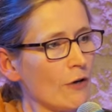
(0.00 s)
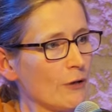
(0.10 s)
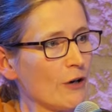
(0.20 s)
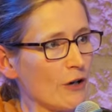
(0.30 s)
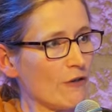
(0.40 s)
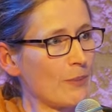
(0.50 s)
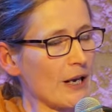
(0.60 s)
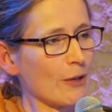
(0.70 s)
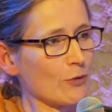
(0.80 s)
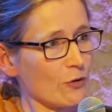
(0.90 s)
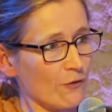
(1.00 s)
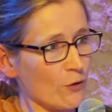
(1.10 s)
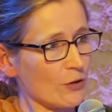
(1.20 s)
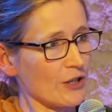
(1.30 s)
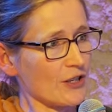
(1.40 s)

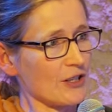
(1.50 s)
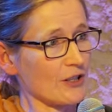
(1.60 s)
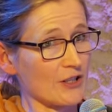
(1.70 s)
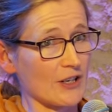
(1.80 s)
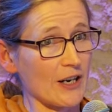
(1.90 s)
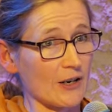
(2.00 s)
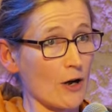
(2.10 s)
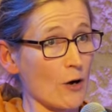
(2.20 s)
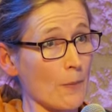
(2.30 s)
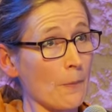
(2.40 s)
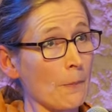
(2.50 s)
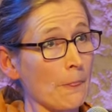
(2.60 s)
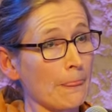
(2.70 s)
afford to still stay at home,